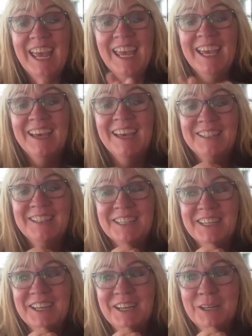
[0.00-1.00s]
And
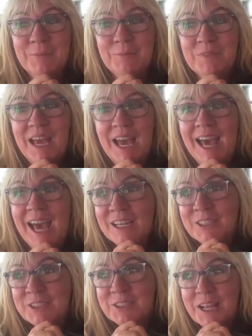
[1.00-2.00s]

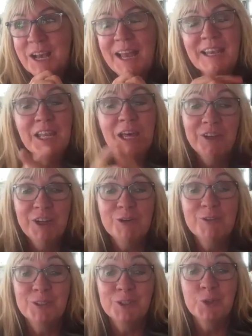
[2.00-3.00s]
I love
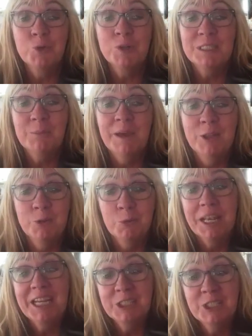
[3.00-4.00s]
hearing the stories about the
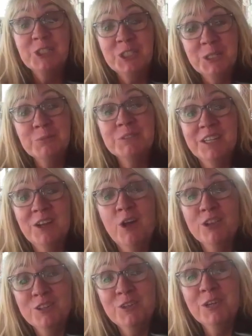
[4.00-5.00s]
relationships that
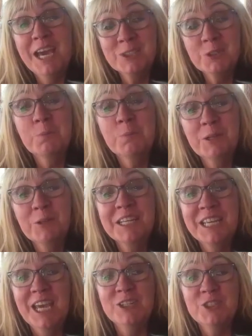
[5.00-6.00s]
all of you guys are
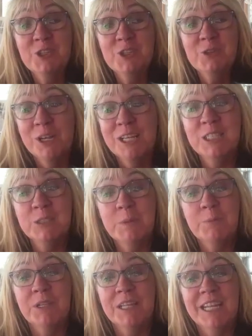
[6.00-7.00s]
building as you bring these
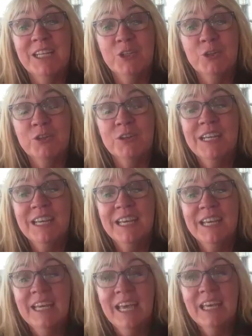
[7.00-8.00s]
people in, and you're
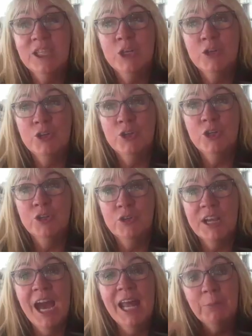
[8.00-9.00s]

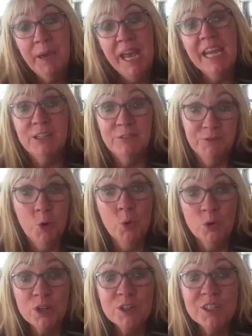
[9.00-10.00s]
kind of paying it
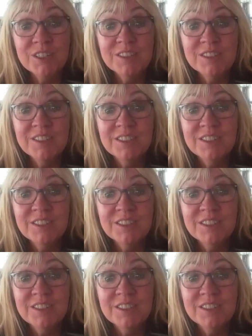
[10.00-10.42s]
forward